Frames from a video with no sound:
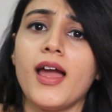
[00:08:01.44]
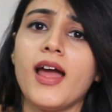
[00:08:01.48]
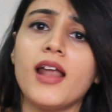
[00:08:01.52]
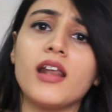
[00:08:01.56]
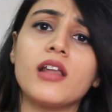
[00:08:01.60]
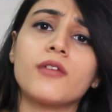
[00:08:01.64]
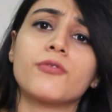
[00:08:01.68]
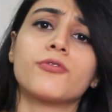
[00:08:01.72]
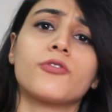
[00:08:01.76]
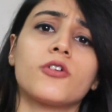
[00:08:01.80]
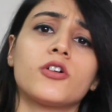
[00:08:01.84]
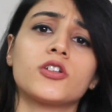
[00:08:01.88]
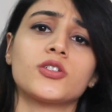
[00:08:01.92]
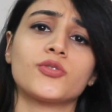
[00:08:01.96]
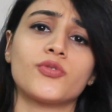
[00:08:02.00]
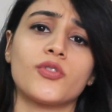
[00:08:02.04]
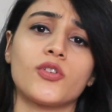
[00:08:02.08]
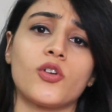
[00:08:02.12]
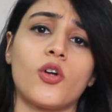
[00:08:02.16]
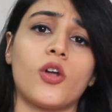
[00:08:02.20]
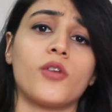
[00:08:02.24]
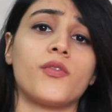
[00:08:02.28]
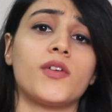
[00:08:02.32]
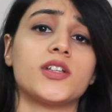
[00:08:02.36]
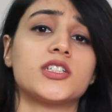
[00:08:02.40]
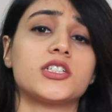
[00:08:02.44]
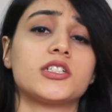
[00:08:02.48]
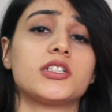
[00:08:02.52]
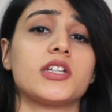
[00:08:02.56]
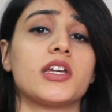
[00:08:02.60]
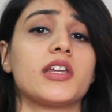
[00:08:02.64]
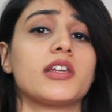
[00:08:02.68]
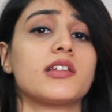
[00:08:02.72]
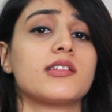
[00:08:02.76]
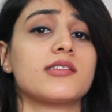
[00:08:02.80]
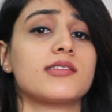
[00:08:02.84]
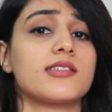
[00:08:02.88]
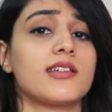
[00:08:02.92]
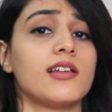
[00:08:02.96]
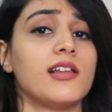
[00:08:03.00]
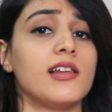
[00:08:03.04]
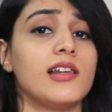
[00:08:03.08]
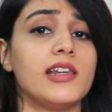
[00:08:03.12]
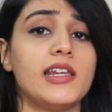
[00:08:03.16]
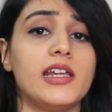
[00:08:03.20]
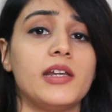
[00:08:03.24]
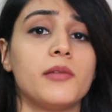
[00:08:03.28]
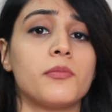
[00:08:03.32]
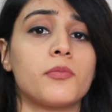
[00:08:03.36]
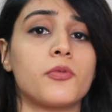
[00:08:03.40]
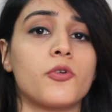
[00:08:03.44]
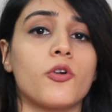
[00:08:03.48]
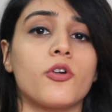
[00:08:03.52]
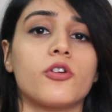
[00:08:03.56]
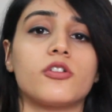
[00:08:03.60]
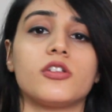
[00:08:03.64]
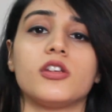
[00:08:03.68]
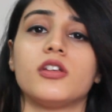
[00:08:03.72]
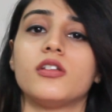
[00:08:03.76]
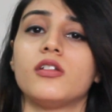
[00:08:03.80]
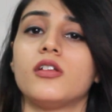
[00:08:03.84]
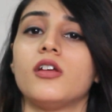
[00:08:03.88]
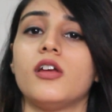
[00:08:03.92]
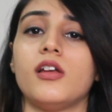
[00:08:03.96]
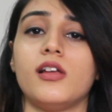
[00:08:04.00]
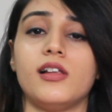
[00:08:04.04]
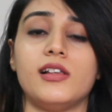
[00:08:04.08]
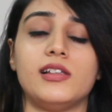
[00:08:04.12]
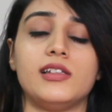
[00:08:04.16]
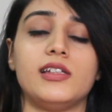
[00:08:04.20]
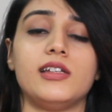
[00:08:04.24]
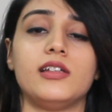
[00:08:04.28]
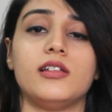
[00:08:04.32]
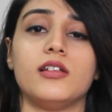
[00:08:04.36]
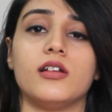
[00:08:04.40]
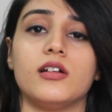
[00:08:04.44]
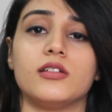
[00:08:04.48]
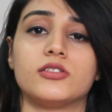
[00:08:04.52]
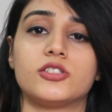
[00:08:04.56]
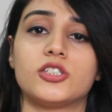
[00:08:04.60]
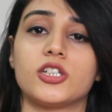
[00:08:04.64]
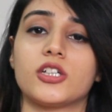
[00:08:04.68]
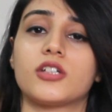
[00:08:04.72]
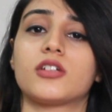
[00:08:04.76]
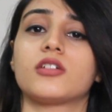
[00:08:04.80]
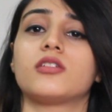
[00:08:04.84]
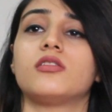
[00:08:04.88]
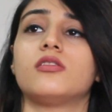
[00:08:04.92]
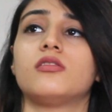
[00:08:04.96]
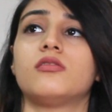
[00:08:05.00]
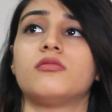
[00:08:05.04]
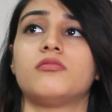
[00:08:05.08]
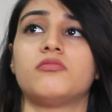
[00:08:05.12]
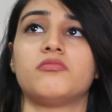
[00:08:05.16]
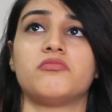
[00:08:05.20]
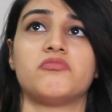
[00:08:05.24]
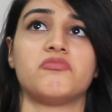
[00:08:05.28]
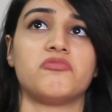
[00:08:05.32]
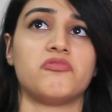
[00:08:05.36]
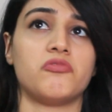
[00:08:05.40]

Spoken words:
and of course for non-vegetarians, lean protein, chicken,